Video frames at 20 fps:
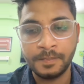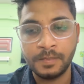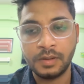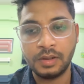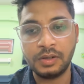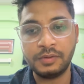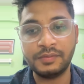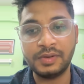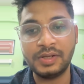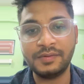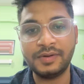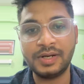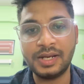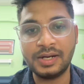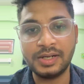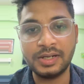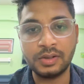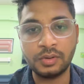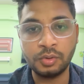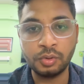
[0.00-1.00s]
So whenever I
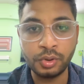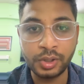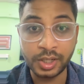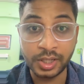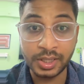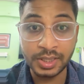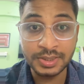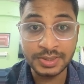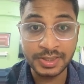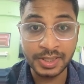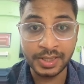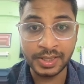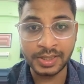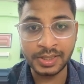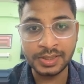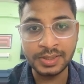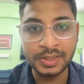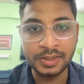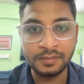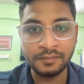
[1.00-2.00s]
don't understand
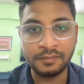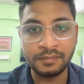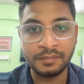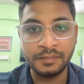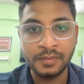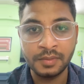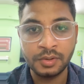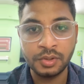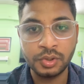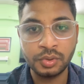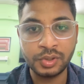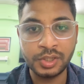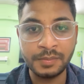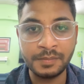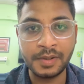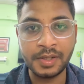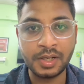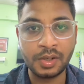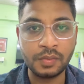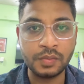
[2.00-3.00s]
anything during
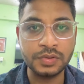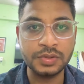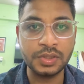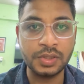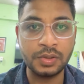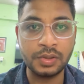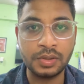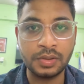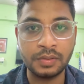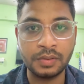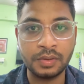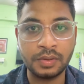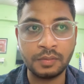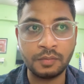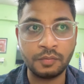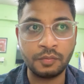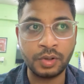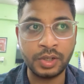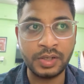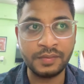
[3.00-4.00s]
my rounds or
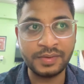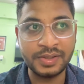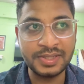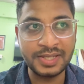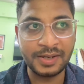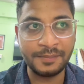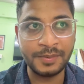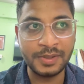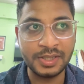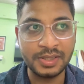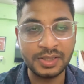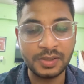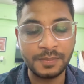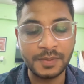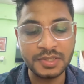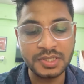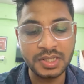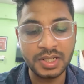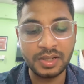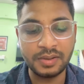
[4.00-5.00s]
whatever is happening in that
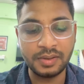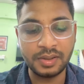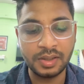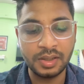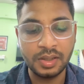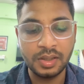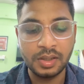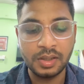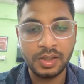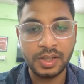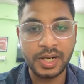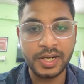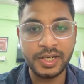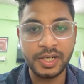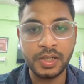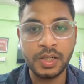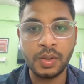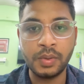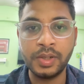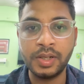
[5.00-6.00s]
patient, I write it
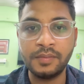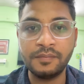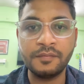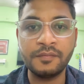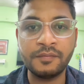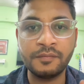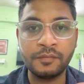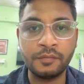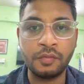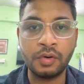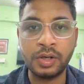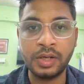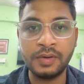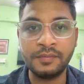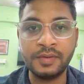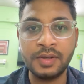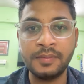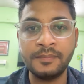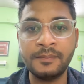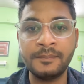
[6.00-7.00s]
down, and
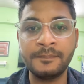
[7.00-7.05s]
whatever